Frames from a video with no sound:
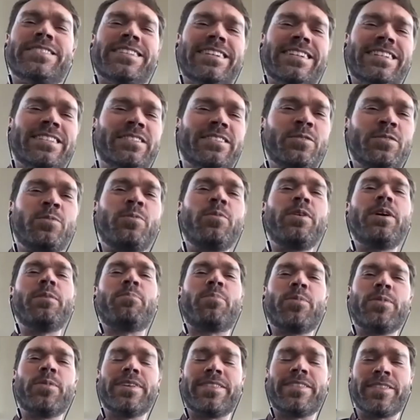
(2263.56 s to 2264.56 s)
on
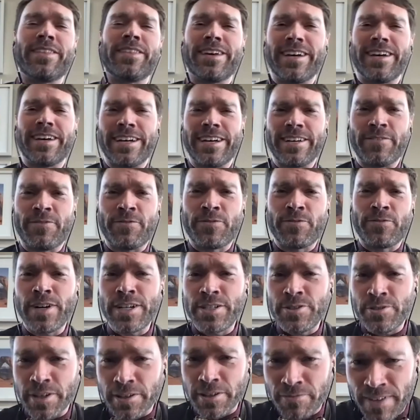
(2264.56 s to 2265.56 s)
TWIP with uh,
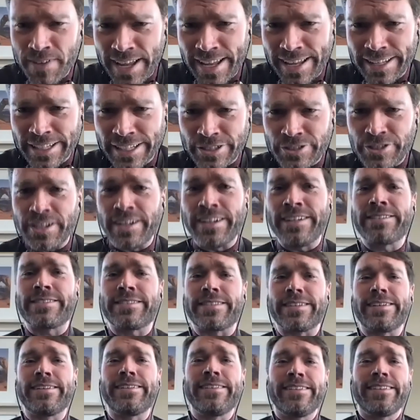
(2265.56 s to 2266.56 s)
Frederick Van
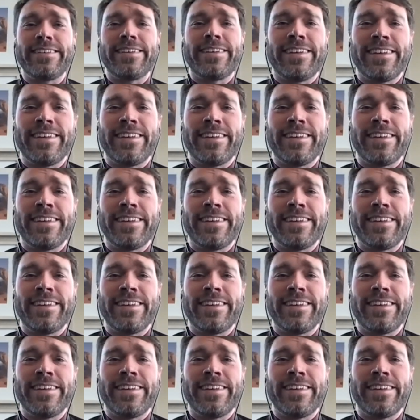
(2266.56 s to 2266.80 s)
Johnson. You